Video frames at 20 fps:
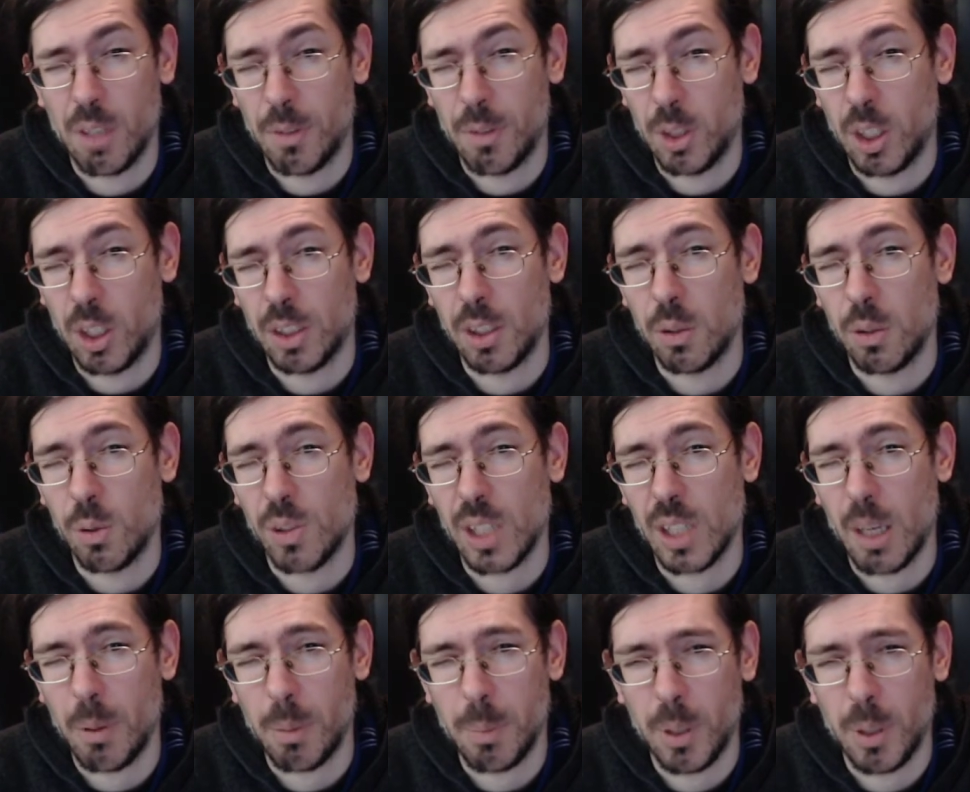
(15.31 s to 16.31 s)
If you're not into
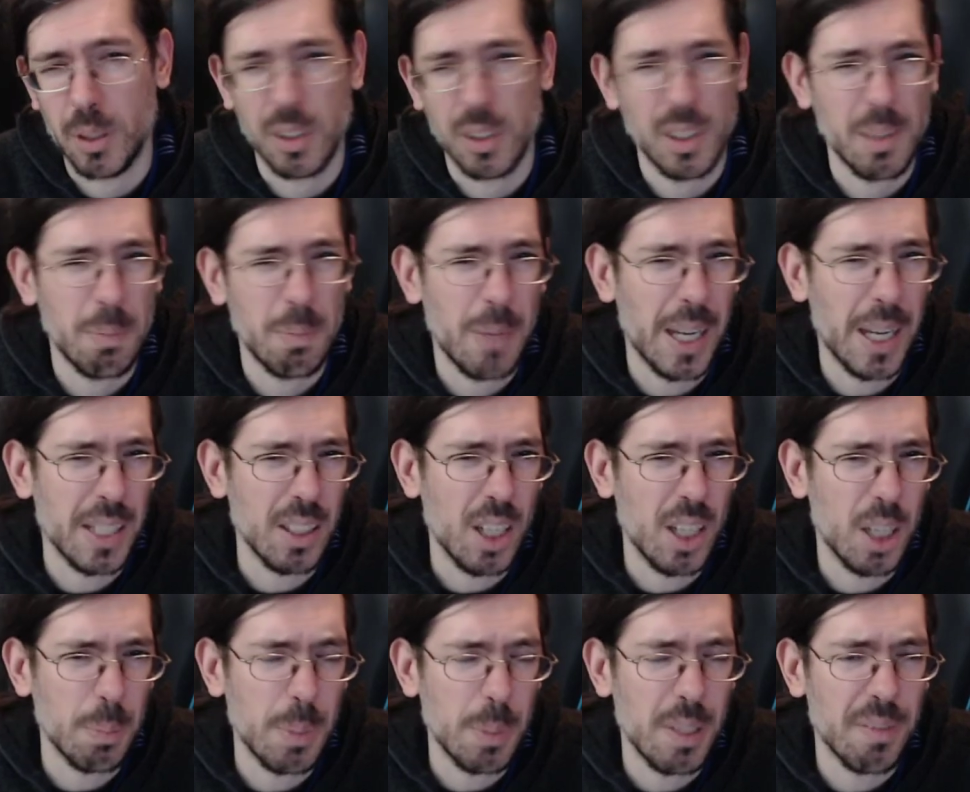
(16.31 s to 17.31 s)
cyberpunk, this might
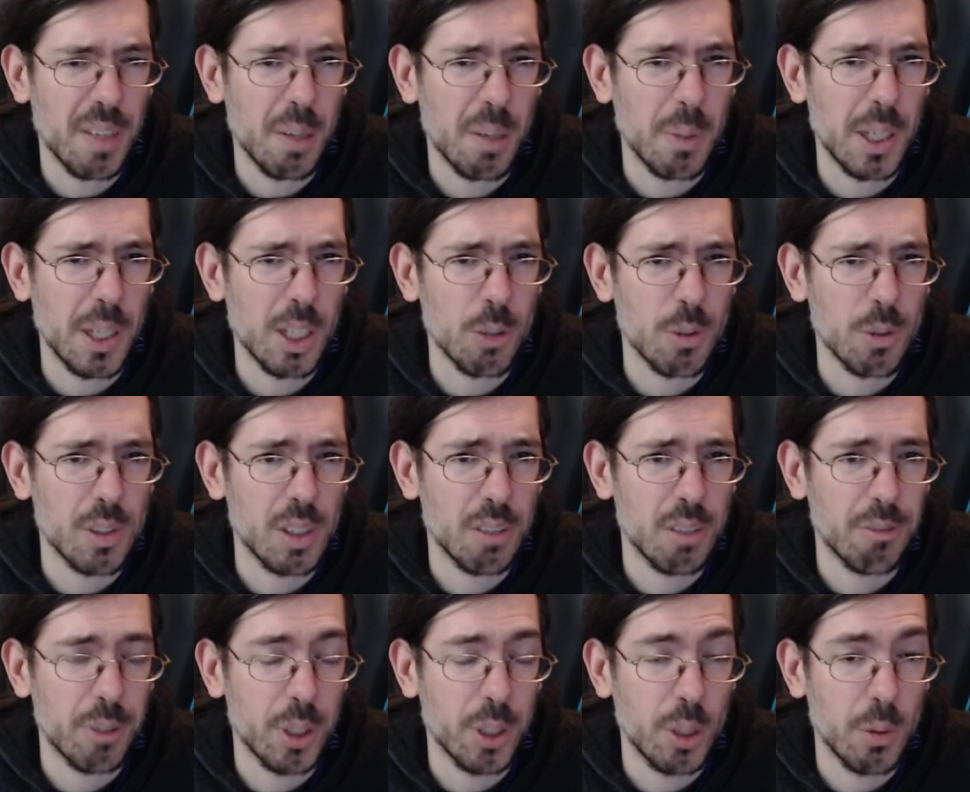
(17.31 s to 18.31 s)
not be very interesting
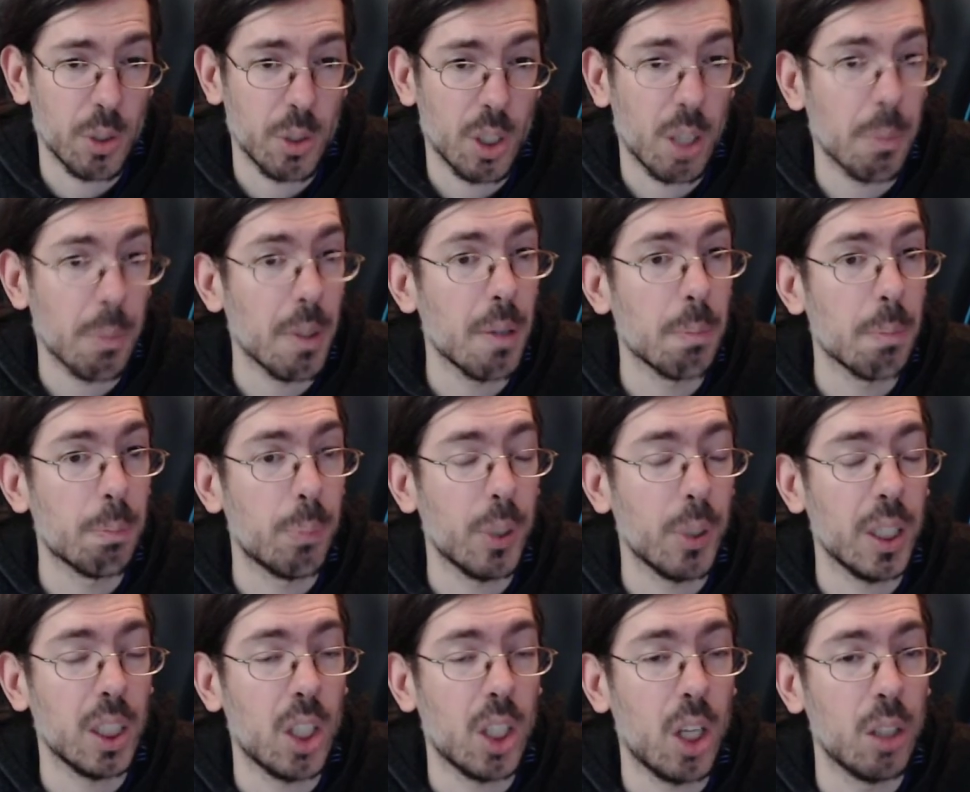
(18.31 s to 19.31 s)
for you. It's going to be a
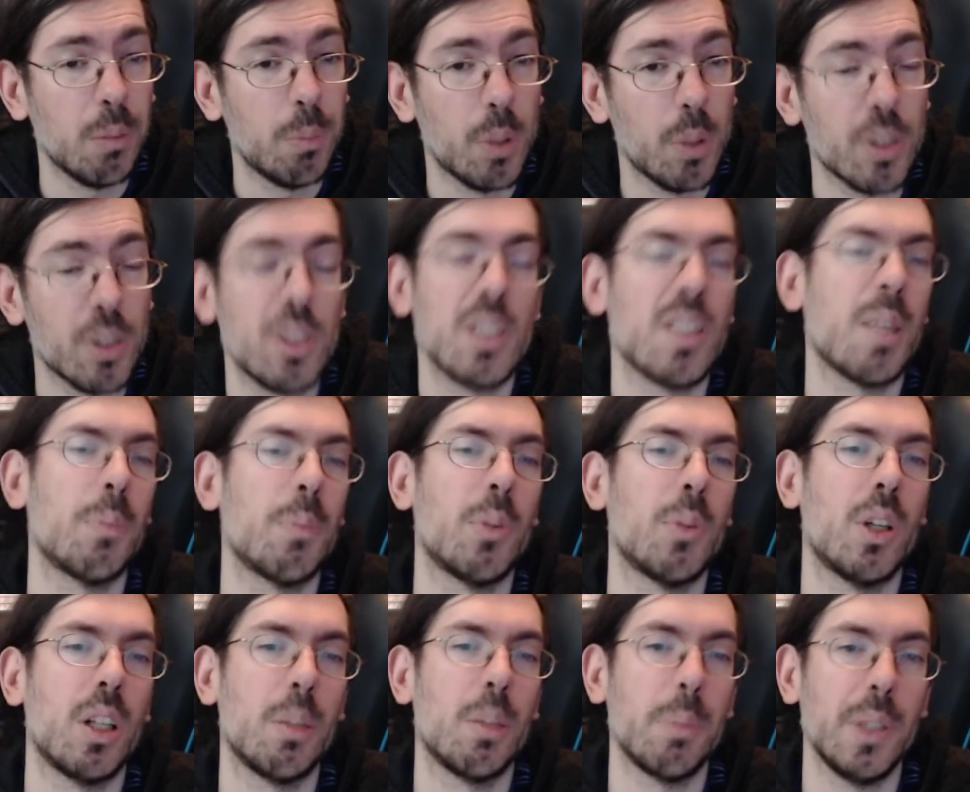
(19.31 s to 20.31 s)
pretty long book since I'm
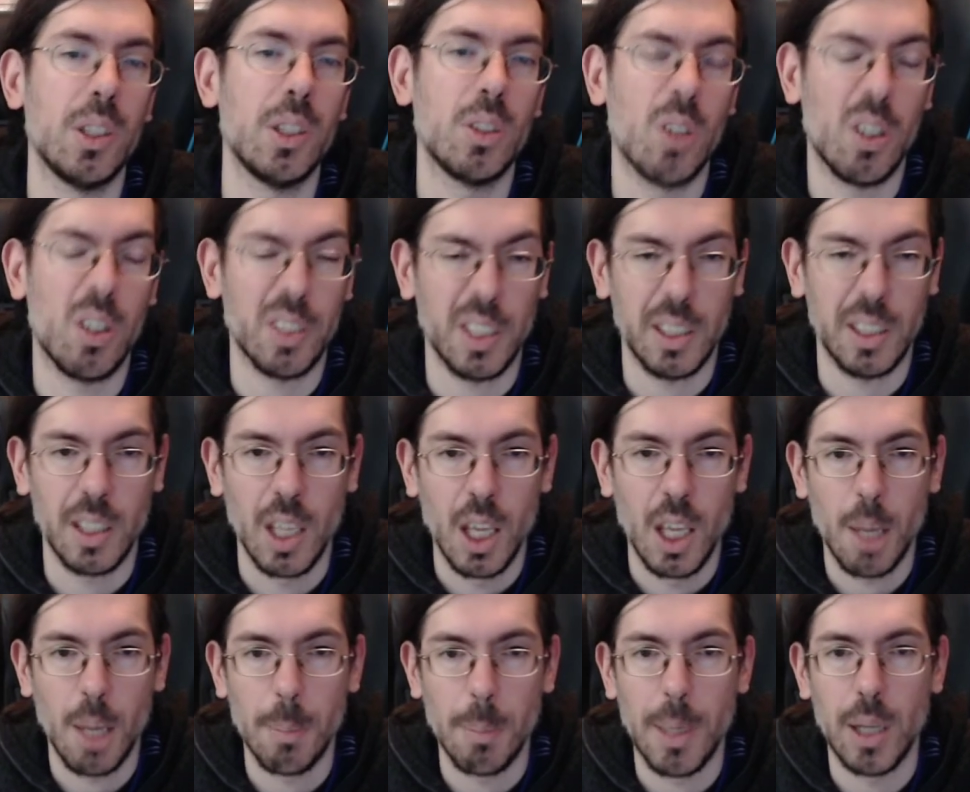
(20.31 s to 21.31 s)
going to be talking
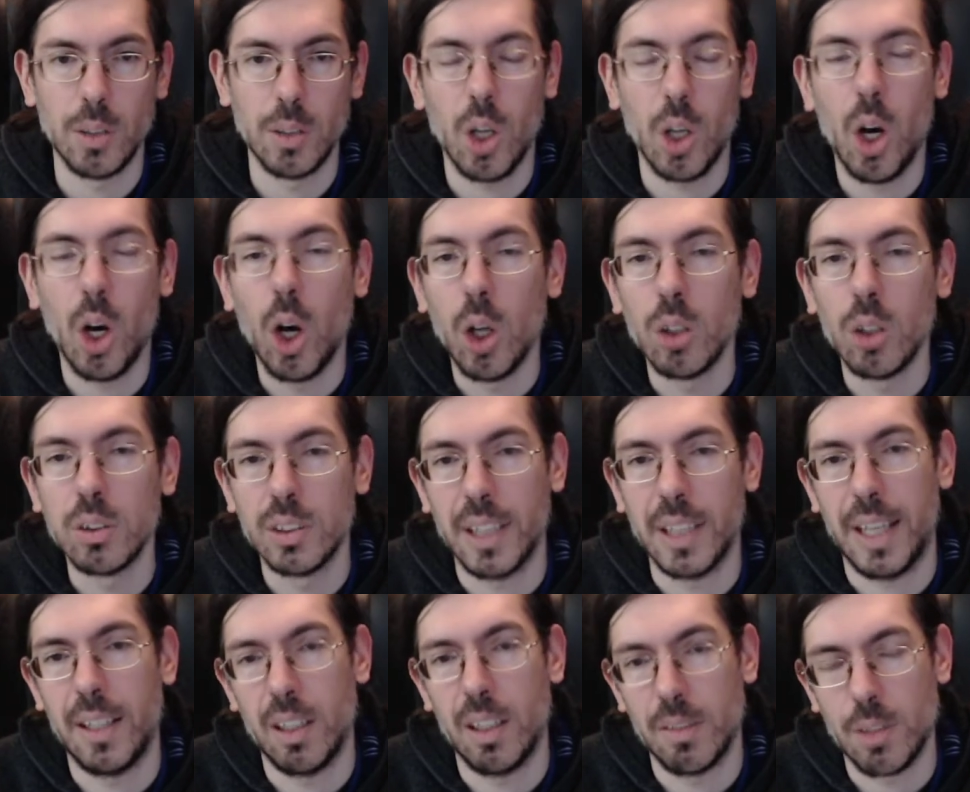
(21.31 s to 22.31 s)
about all
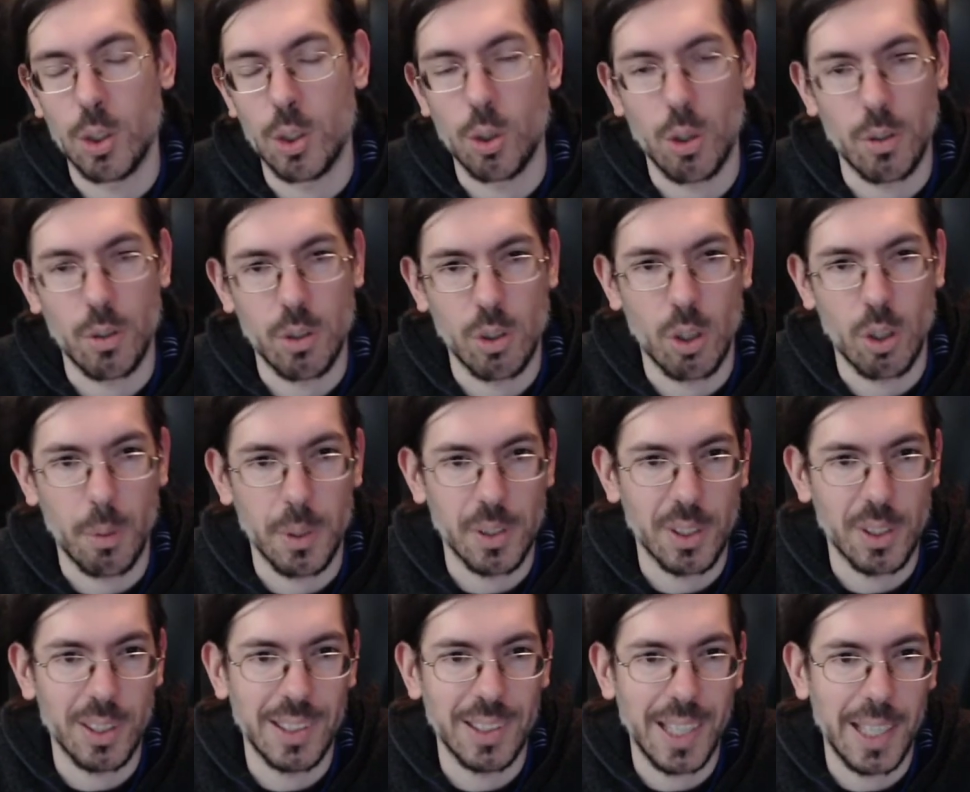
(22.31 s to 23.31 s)
10 of the short stories
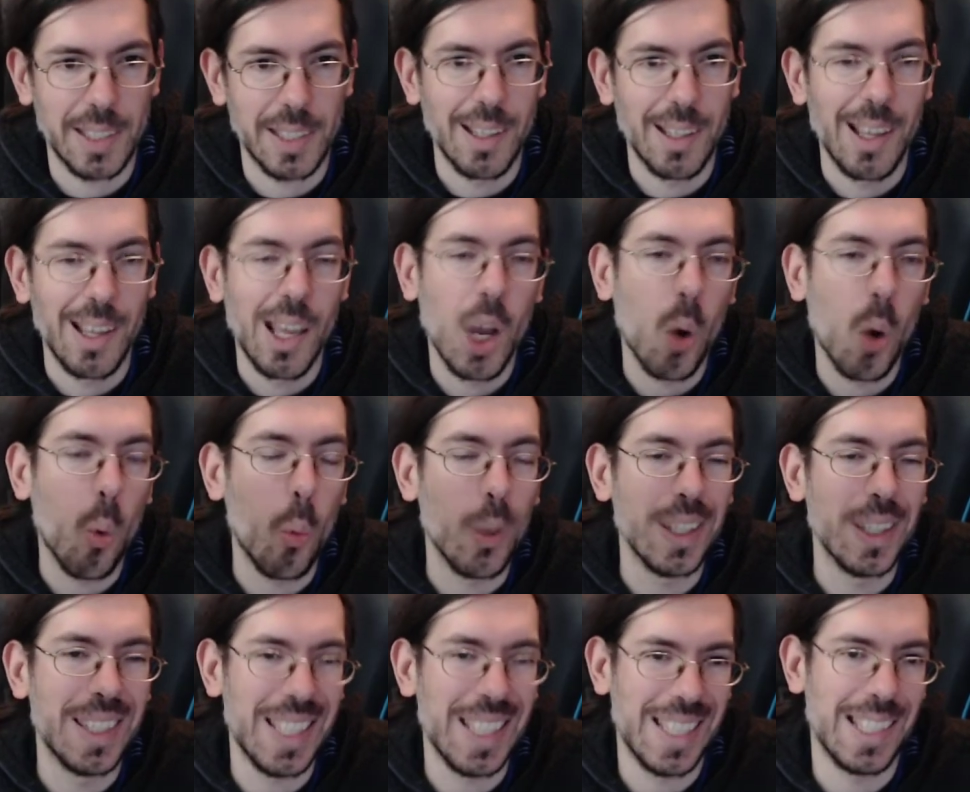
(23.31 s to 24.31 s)
contained
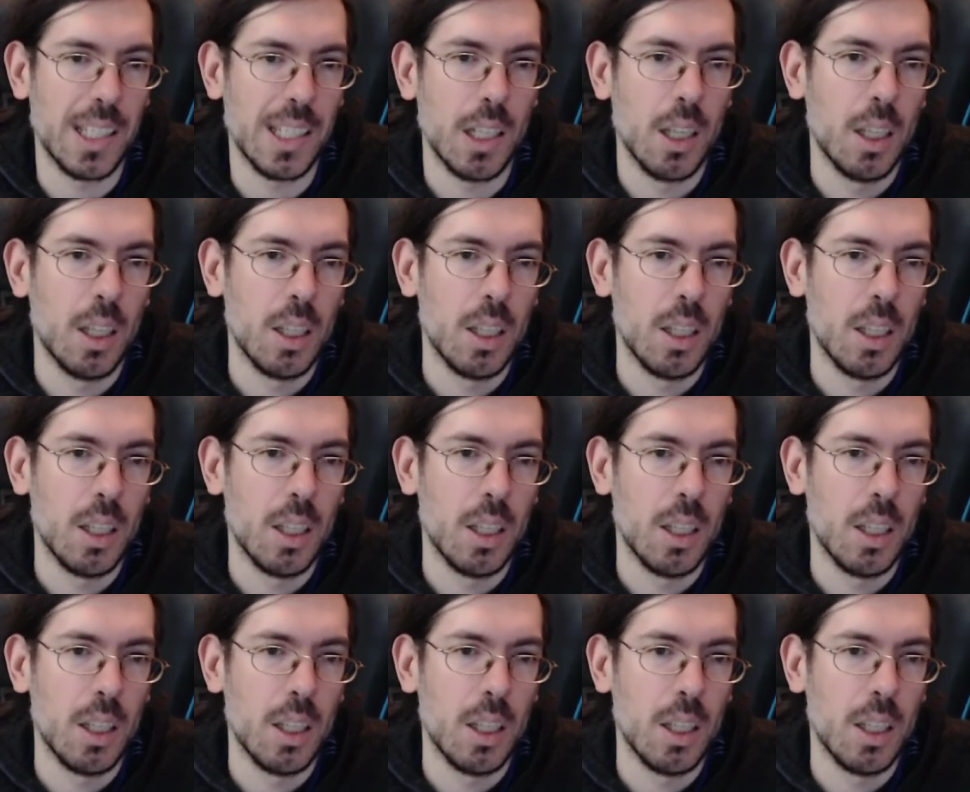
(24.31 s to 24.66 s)
within.